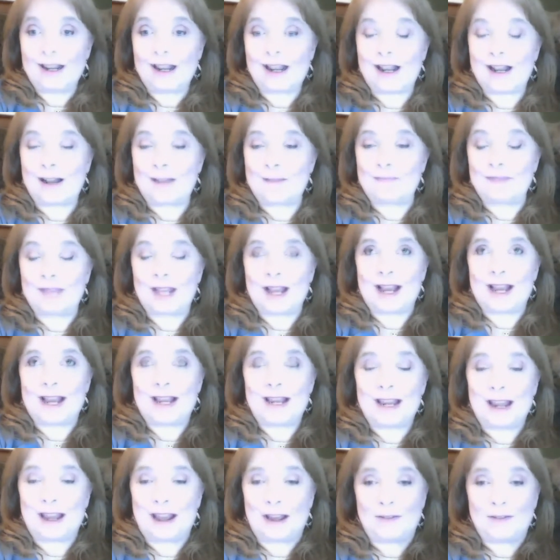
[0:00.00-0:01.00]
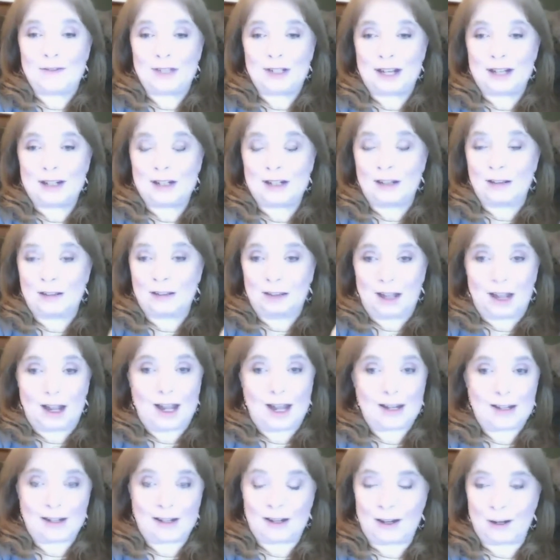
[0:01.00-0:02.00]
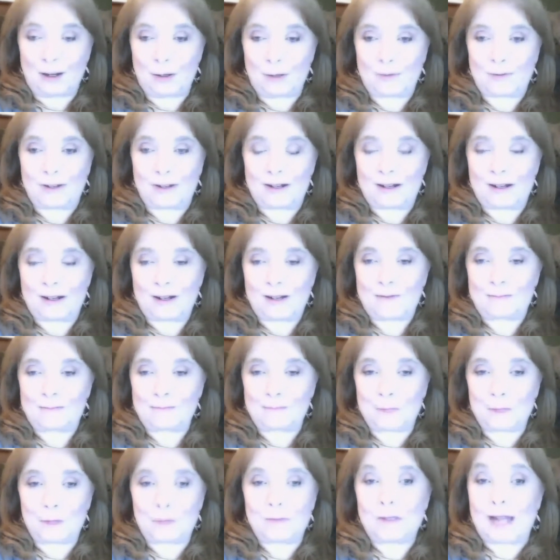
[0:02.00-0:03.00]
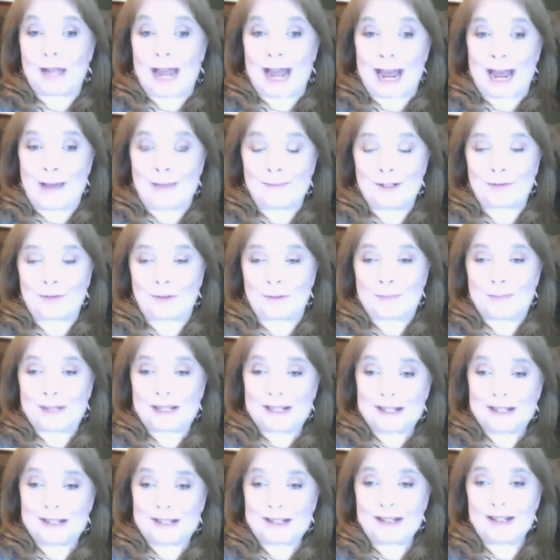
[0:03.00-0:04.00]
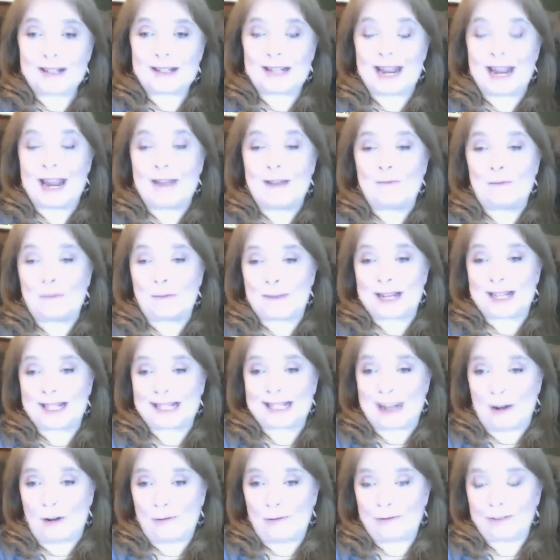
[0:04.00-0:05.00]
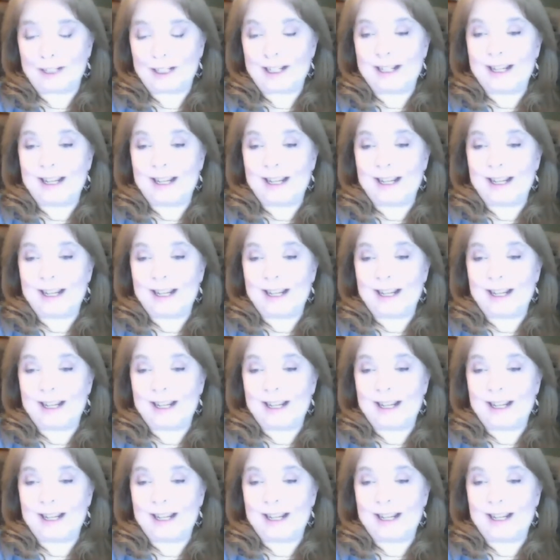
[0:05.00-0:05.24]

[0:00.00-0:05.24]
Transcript: I have done a lot of mobile apps for businesses and for myself.